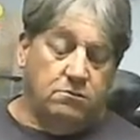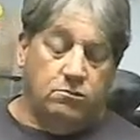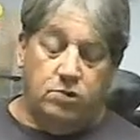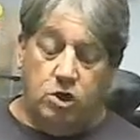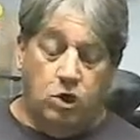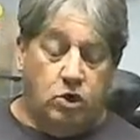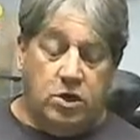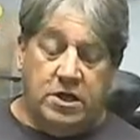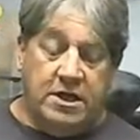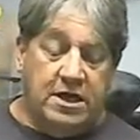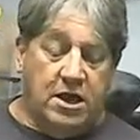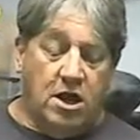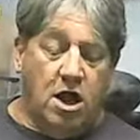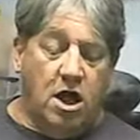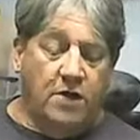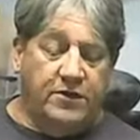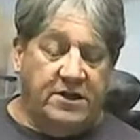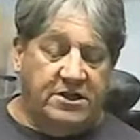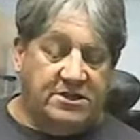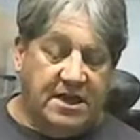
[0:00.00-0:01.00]
you can get all
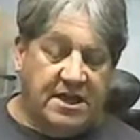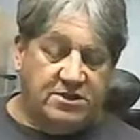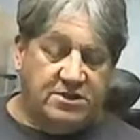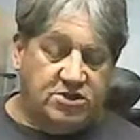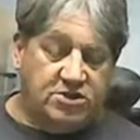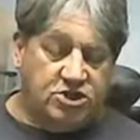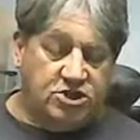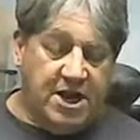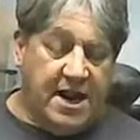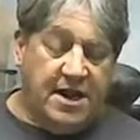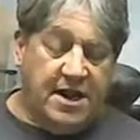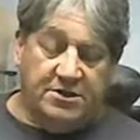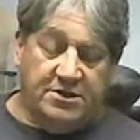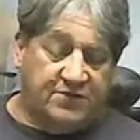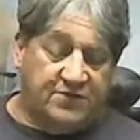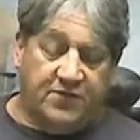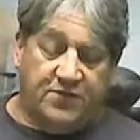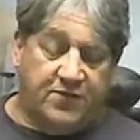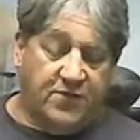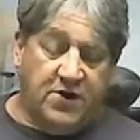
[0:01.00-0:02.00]
these extra channels
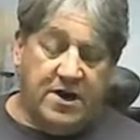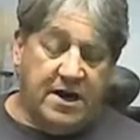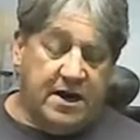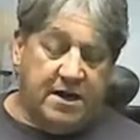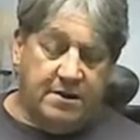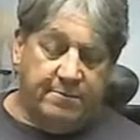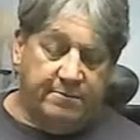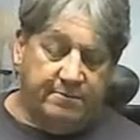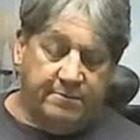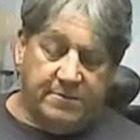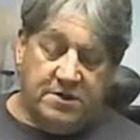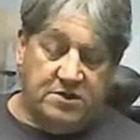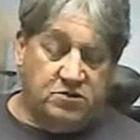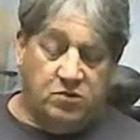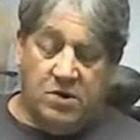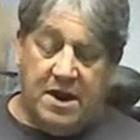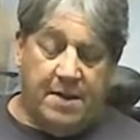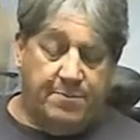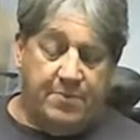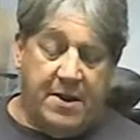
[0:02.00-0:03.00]
for free because
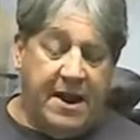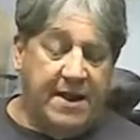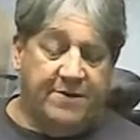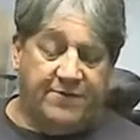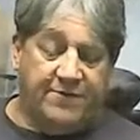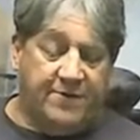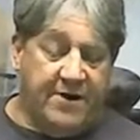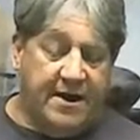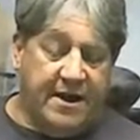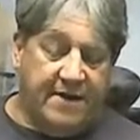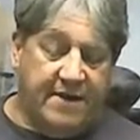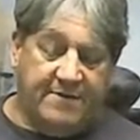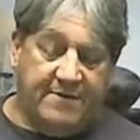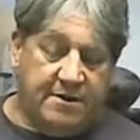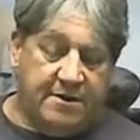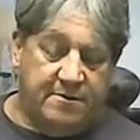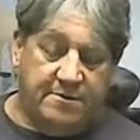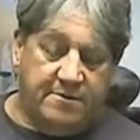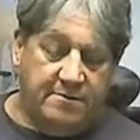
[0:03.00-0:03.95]
we're not paying for any of it.